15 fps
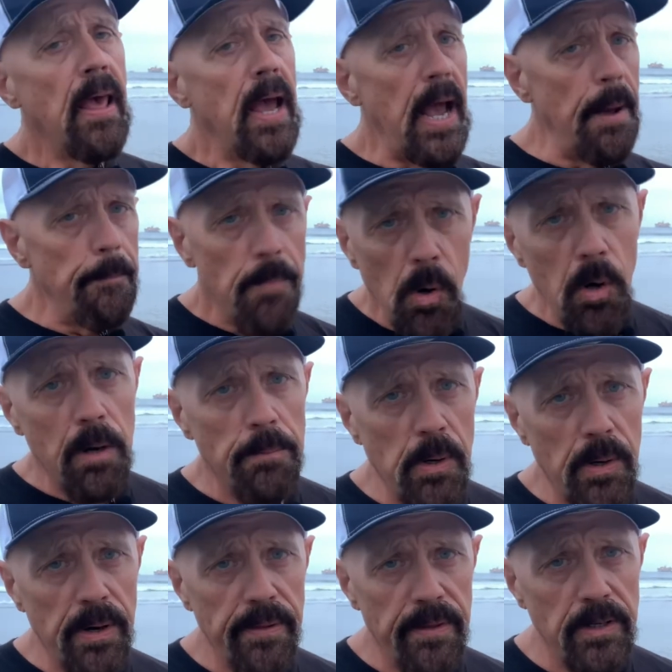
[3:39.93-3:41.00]
And more
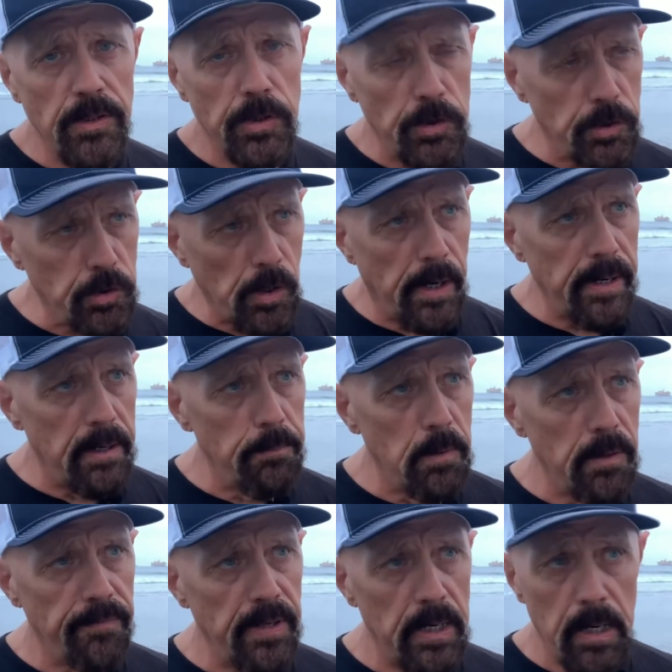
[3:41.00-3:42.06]
of those are starting to
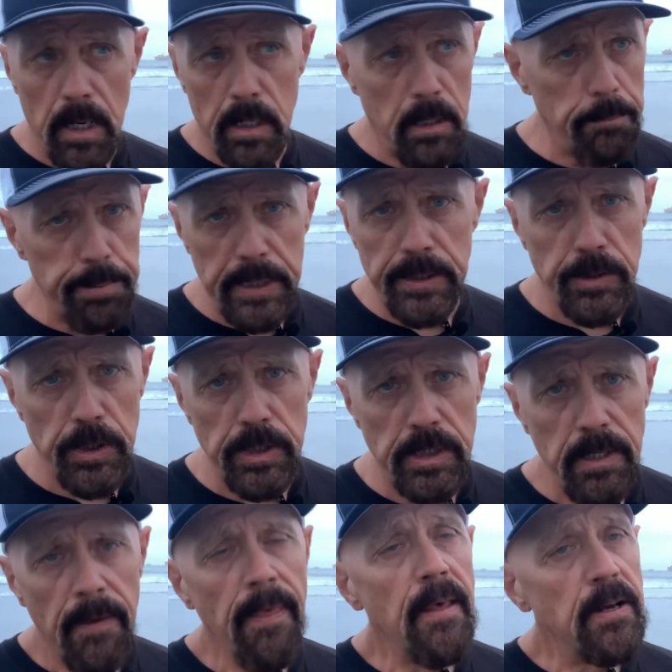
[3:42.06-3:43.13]
move in on our
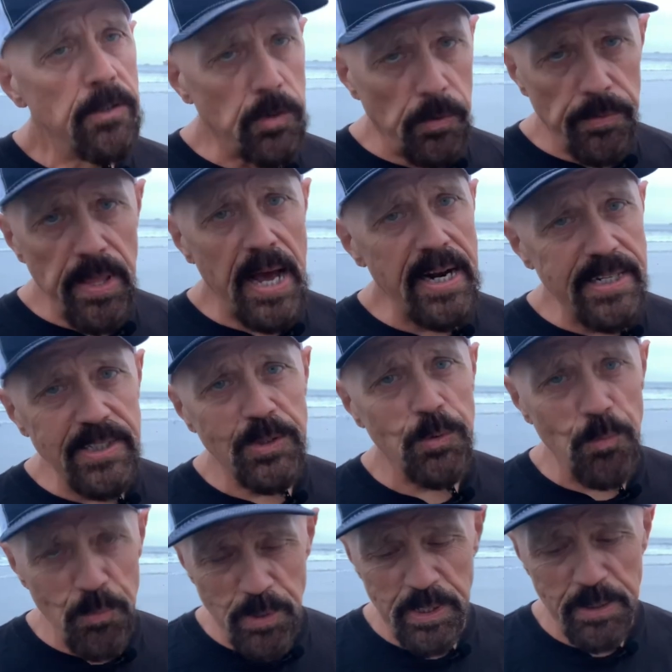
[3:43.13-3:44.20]
beaches. So that is
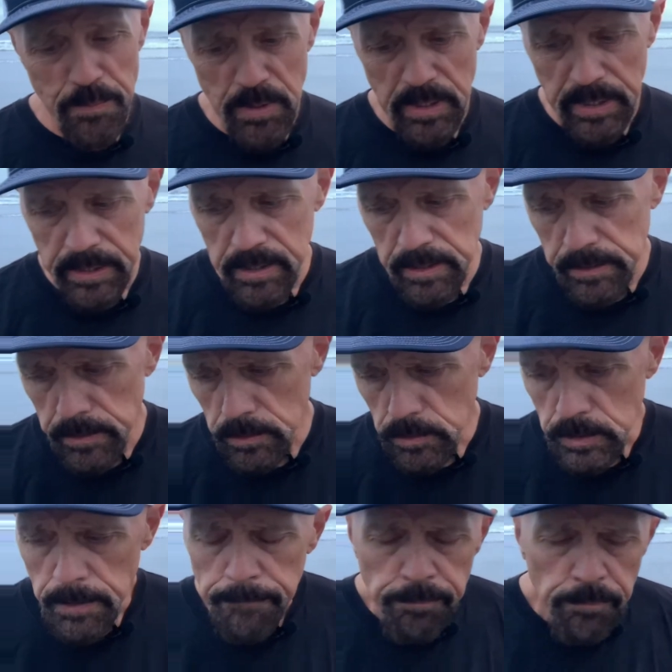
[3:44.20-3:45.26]
really, really good news.